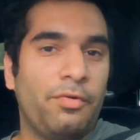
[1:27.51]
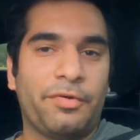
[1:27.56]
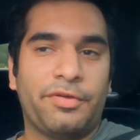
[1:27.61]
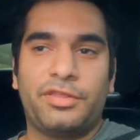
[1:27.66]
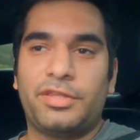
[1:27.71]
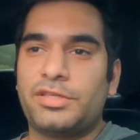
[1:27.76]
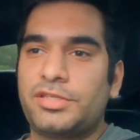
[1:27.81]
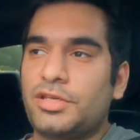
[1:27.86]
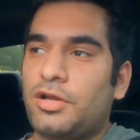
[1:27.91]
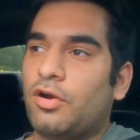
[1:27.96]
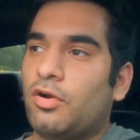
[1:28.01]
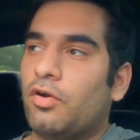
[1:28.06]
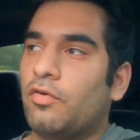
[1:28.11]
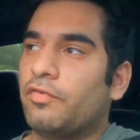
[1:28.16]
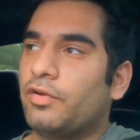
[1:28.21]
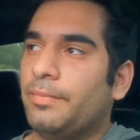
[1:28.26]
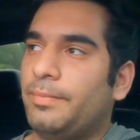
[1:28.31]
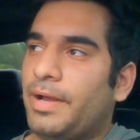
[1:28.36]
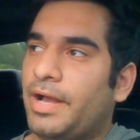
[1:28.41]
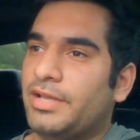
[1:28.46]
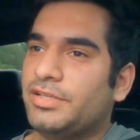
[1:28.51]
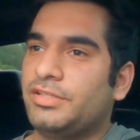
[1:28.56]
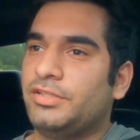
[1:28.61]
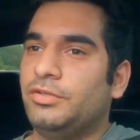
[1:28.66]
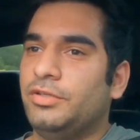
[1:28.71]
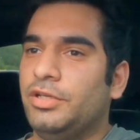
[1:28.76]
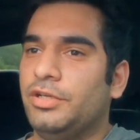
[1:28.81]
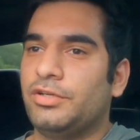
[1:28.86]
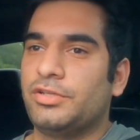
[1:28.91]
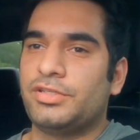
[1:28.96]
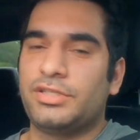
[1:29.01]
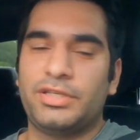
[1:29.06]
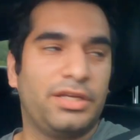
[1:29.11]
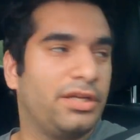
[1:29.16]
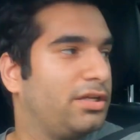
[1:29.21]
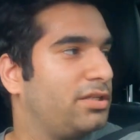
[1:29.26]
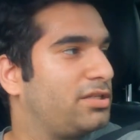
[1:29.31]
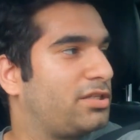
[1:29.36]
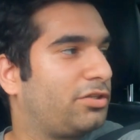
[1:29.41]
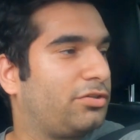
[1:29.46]
with this car over the past 2 years.
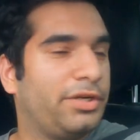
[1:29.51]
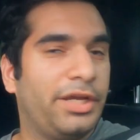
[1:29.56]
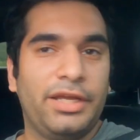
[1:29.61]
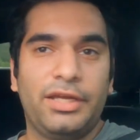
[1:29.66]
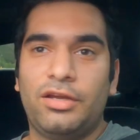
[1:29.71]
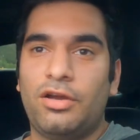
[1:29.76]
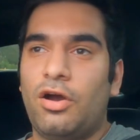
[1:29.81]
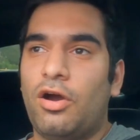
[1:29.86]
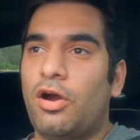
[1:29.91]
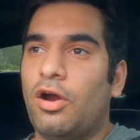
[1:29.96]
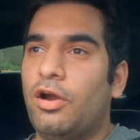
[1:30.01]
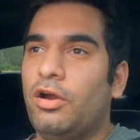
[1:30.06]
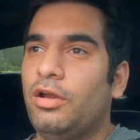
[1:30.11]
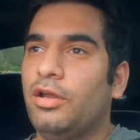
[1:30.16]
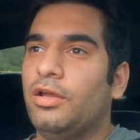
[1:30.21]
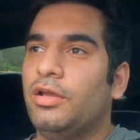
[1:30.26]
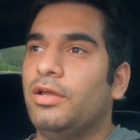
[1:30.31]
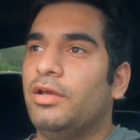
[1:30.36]
It's a great car.